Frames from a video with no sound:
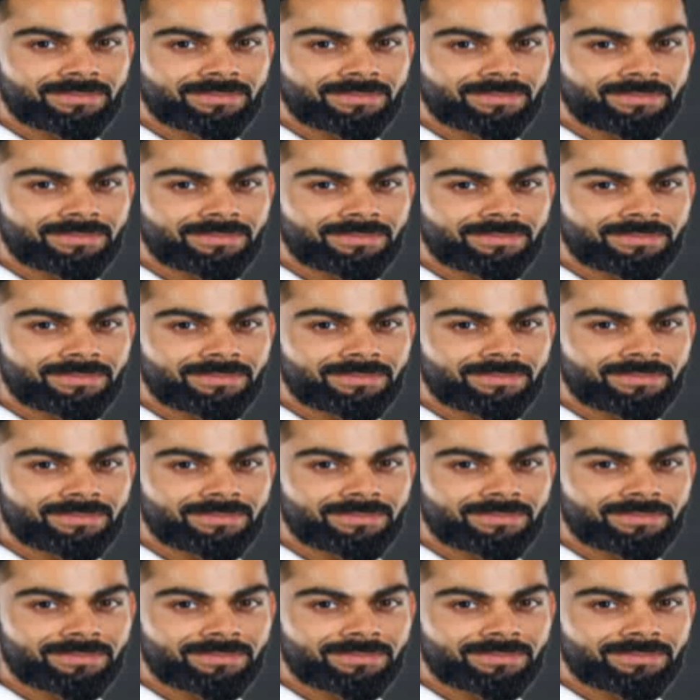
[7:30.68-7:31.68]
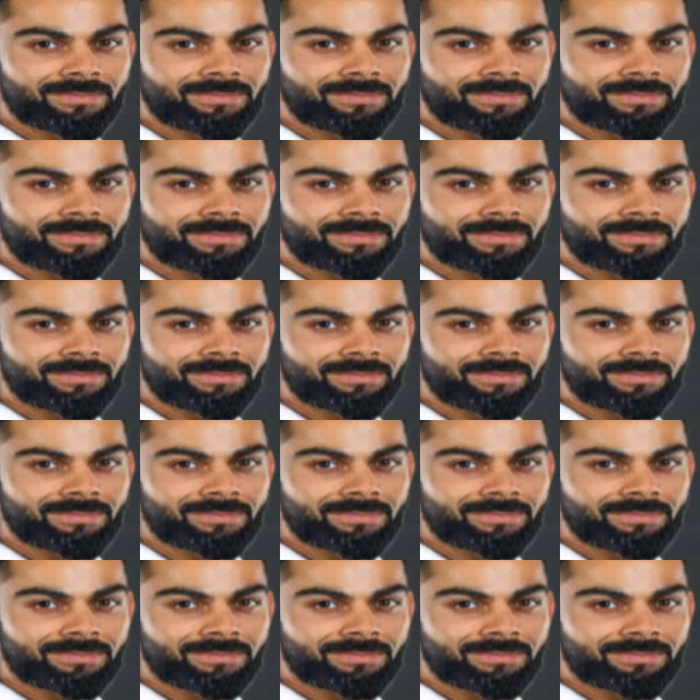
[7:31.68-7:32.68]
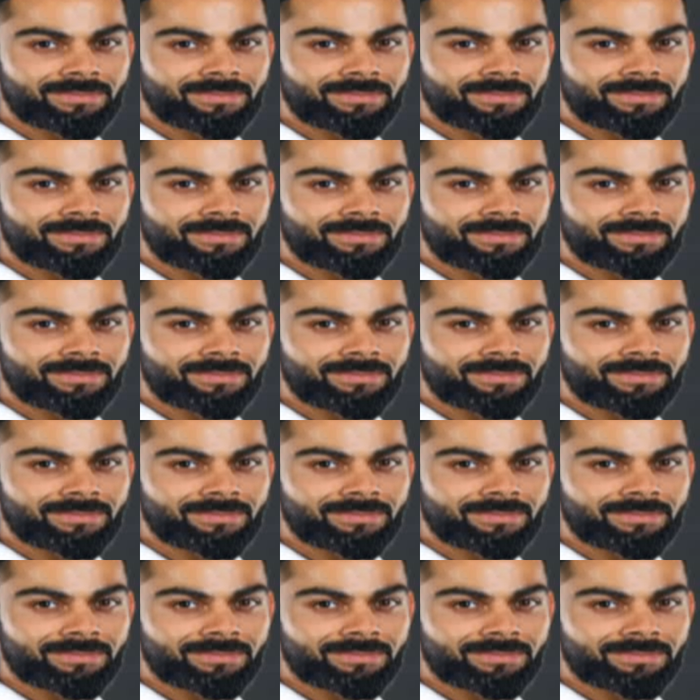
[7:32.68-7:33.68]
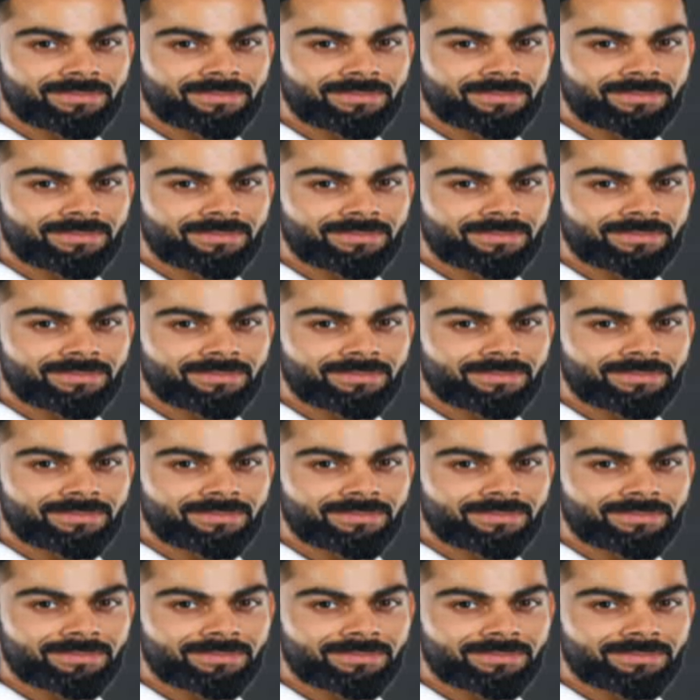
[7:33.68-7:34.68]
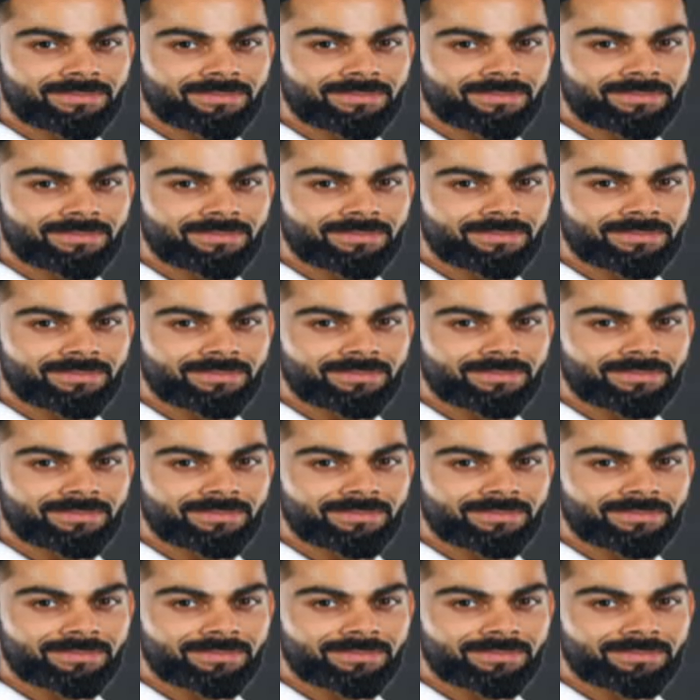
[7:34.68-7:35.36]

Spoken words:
This person isn't speaking.